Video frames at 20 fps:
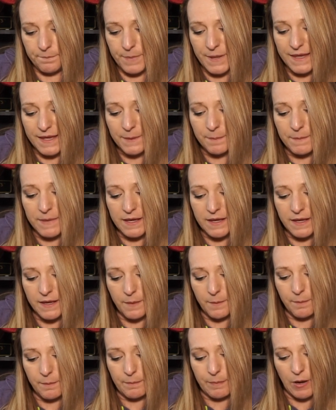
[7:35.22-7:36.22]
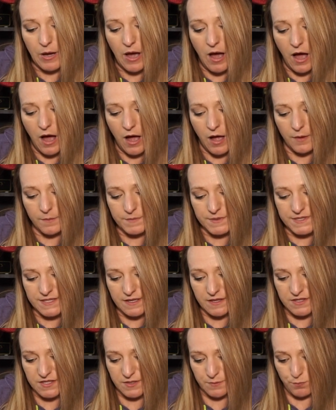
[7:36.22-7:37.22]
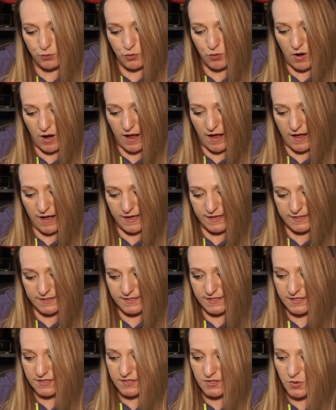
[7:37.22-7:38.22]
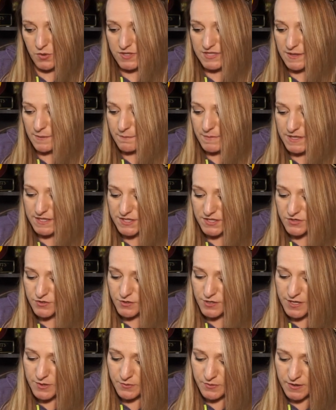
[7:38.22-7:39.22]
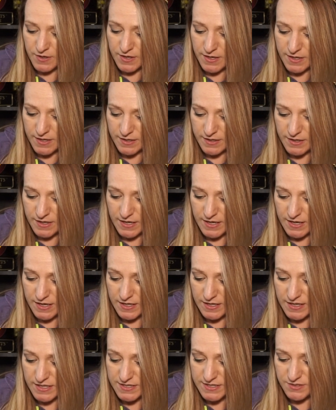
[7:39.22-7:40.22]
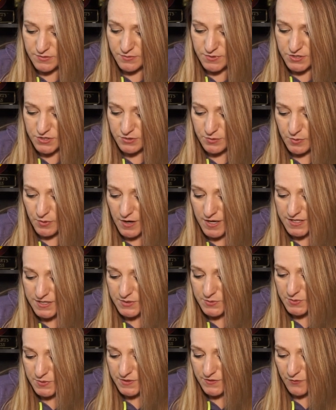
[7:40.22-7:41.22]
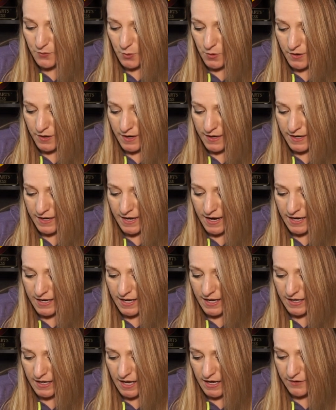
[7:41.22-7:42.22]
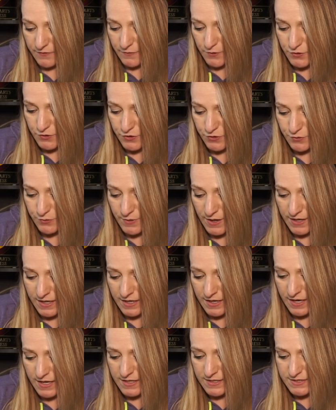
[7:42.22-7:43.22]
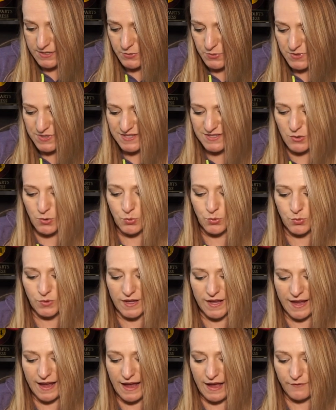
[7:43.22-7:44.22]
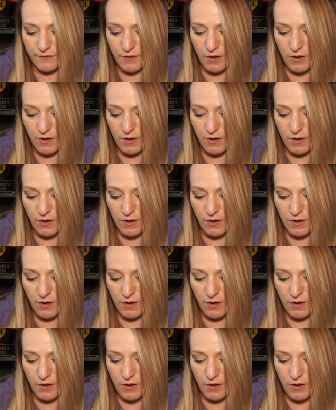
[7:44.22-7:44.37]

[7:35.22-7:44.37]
Pikmi Pops surprise. So it's a mystery one and its original price was $4.99. I got it for $2.99 so it's only half